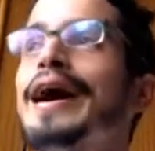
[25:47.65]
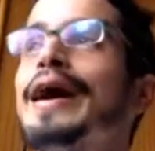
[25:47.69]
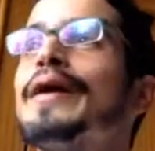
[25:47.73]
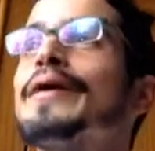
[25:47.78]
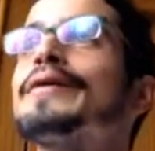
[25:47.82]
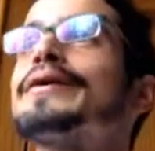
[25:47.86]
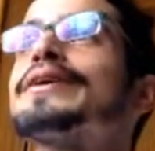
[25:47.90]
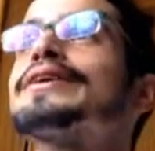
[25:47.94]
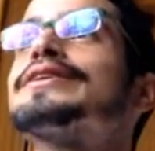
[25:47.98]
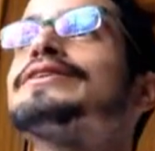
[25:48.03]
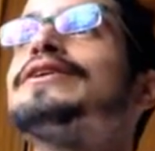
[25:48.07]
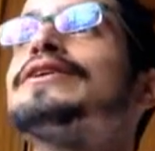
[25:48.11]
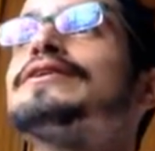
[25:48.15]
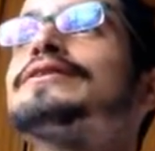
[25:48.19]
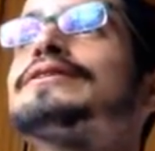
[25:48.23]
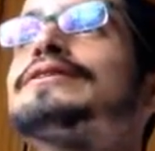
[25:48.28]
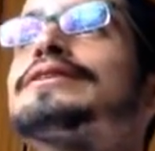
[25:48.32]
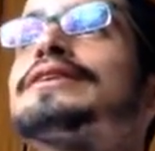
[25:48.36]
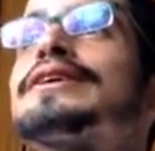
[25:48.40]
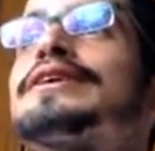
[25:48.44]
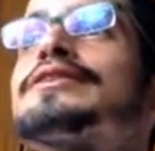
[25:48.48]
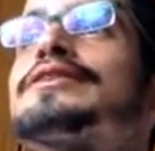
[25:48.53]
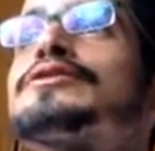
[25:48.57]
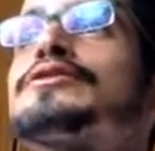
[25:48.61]
We don't
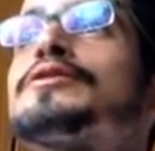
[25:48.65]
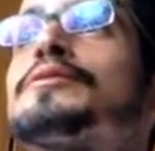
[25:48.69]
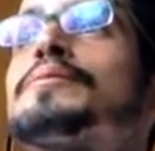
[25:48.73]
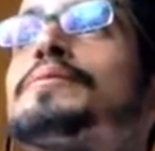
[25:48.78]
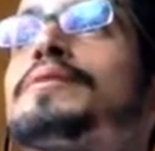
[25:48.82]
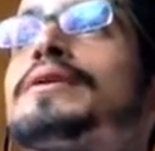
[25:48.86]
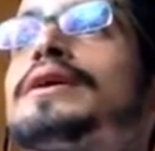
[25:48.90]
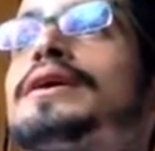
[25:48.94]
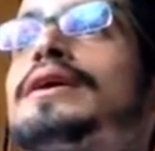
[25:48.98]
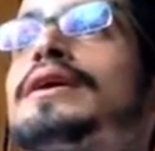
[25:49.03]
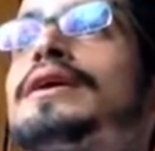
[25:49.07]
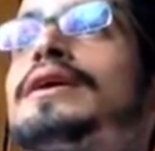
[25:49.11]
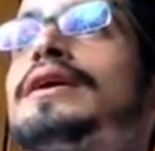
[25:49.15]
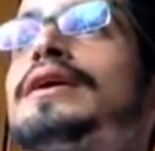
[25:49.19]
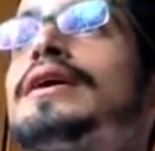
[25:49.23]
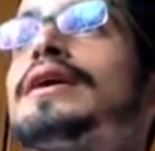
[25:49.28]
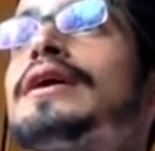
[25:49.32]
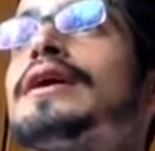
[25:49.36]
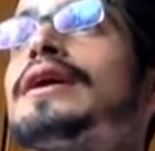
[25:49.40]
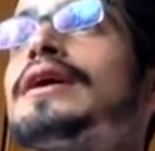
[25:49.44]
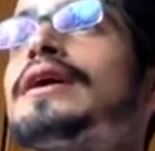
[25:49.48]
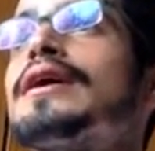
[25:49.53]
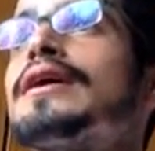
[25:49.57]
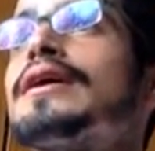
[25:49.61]
need to be
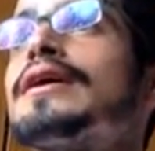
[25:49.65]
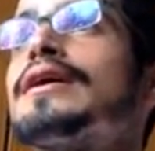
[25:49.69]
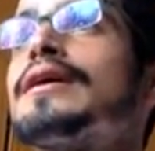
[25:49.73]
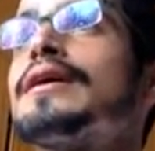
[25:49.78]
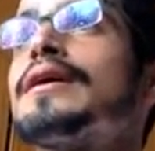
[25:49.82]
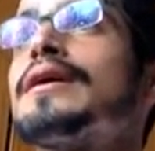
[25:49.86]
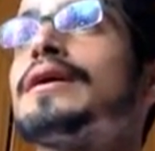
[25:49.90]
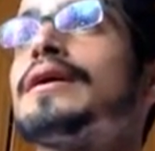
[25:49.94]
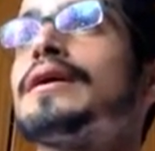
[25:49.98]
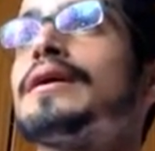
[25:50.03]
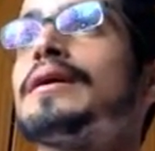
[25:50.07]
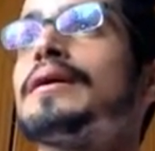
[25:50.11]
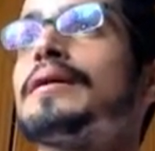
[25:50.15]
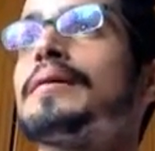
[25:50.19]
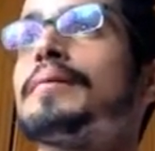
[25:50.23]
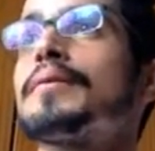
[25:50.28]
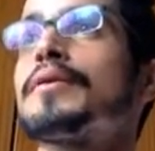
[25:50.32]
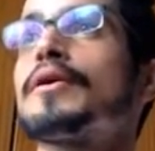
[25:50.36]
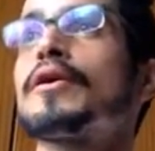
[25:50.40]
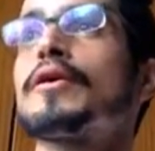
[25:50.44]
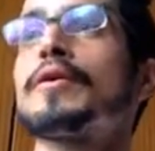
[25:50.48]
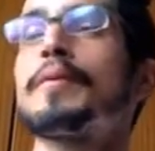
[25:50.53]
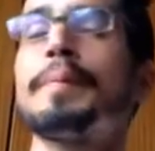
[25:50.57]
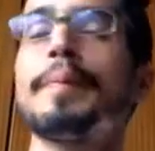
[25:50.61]

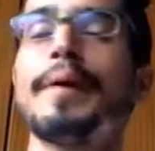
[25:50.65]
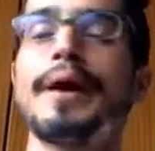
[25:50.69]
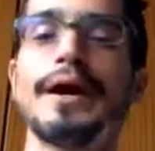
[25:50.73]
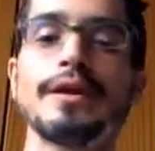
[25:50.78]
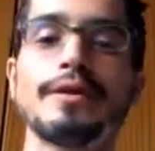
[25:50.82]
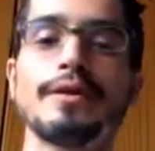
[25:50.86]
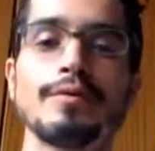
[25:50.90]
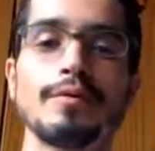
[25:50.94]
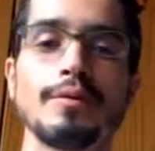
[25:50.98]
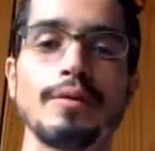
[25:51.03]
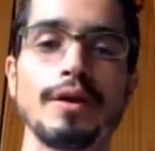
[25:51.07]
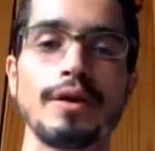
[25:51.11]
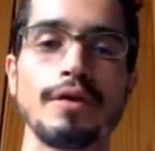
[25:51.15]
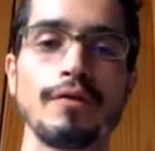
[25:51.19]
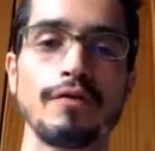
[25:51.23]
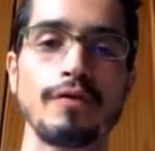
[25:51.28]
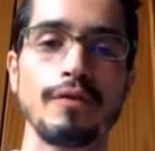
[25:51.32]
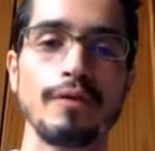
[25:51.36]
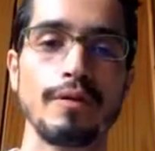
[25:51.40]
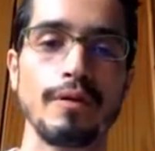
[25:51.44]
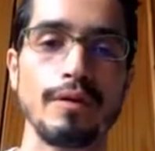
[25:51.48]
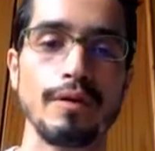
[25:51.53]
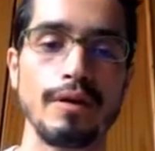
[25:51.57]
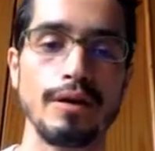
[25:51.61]
preoccupied with
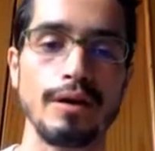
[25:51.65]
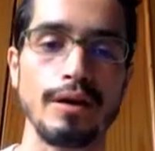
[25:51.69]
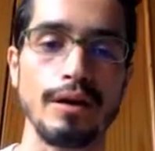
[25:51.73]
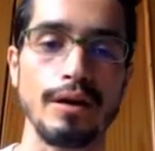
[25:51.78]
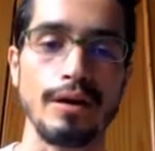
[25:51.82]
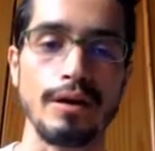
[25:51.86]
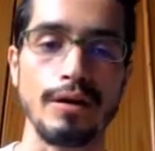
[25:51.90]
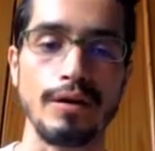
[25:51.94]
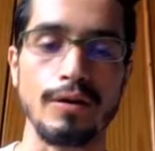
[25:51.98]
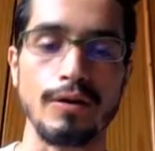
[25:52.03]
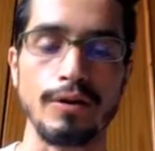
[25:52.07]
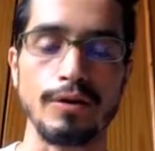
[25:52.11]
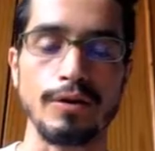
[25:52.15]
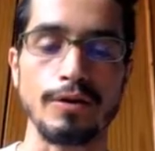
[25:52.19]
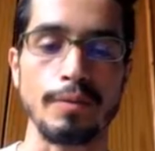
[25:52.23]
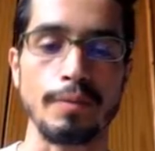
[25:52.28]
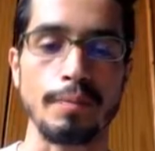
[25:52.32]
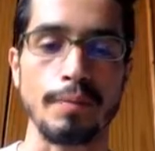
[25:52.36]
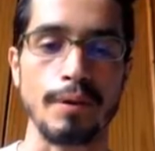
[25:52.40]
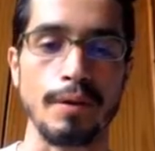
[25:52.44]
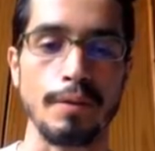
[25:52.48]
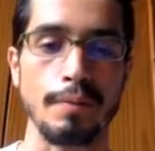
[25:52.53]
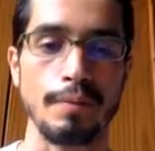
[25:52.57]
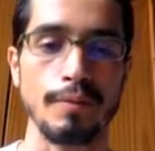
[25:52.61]
other
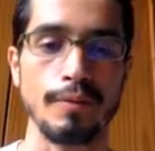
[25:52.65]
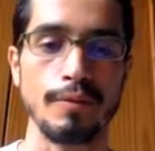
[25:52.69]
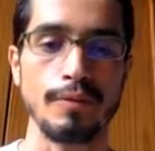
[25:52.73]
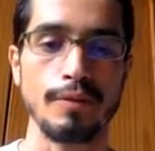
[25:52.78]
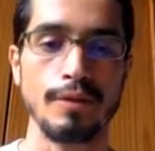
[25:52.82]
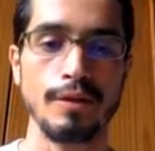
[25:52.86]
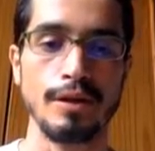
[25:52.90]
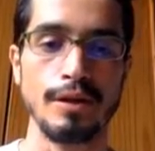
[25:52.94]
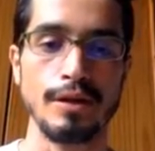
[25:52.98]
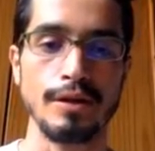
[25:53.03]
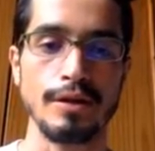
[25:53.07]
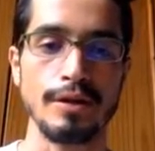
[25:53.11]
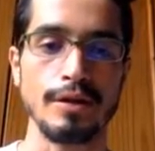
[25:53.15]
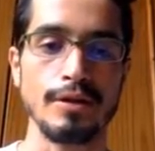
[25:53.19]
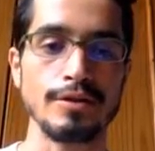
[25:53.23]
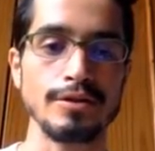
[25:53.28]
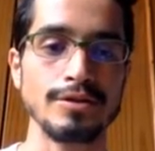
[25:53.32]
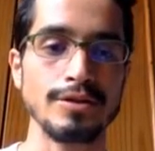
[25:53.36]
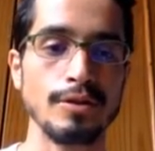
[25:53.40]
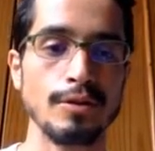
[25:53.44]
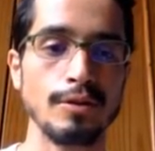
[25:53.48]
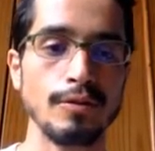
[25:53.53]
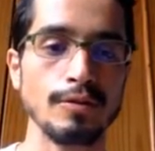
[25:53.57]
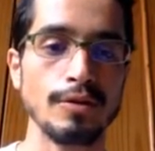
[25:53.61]
people. There is
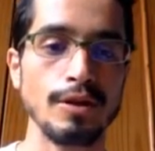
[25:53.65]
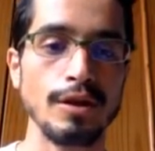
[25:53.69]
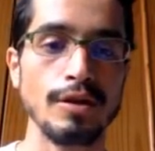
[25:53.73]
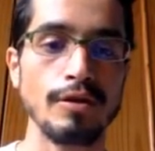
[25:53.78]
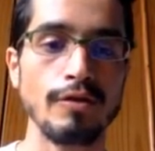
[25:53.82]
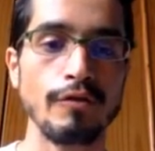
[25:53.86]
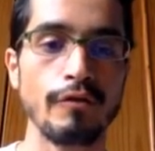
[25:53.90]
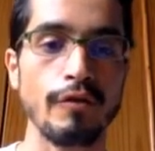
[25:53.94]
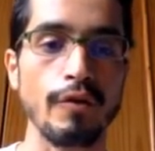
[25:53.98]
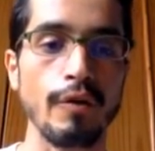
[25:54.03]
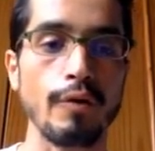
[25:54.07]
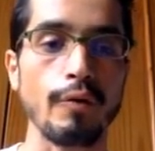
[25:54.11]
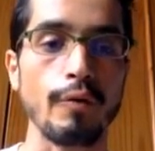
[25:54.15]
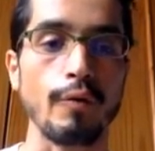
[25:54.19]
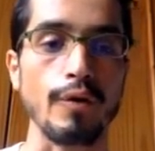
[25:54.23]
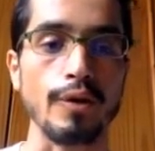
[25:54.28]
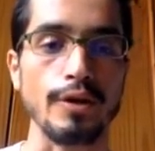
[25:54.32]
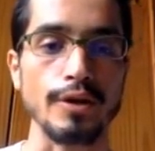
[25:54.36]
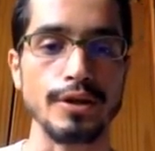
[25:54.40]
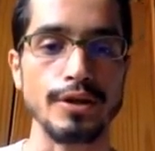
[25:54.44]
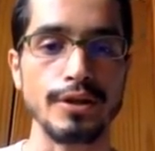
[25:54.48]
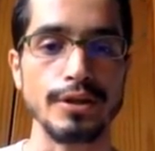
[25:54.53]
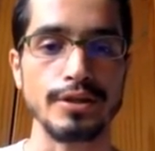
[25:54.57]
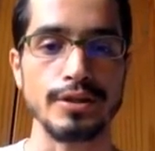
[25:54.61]
no need for
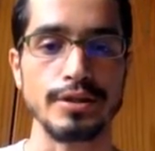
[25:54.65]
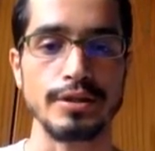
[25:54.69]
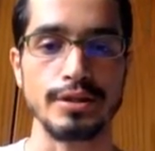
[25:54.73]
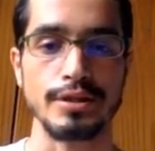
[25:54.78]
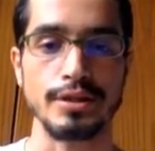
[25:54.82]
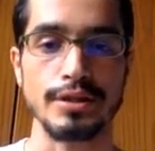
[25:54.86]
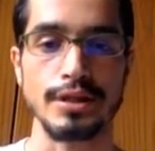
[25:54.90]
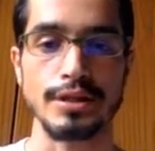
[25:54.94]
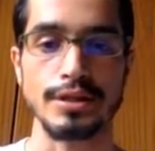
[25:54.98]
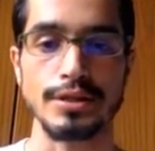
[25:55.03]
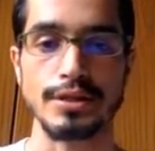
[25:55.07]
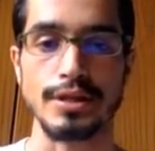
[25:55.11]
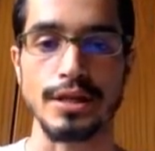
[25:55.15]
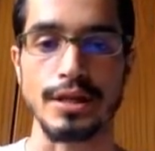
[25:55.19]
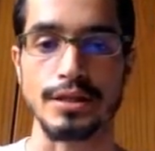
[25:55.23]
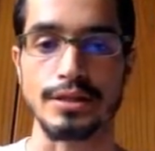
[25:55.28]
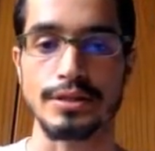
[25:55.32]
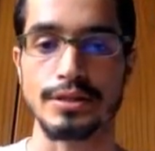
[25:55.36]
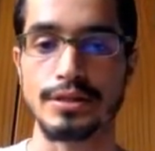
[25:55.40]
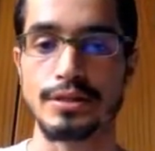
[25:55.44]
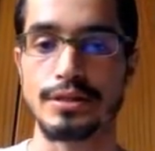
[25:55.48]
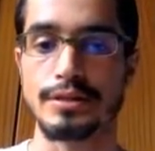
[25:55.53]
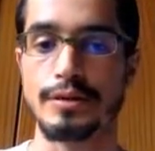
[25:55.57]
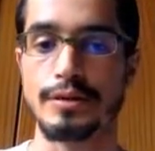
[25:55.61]
worries in this sense.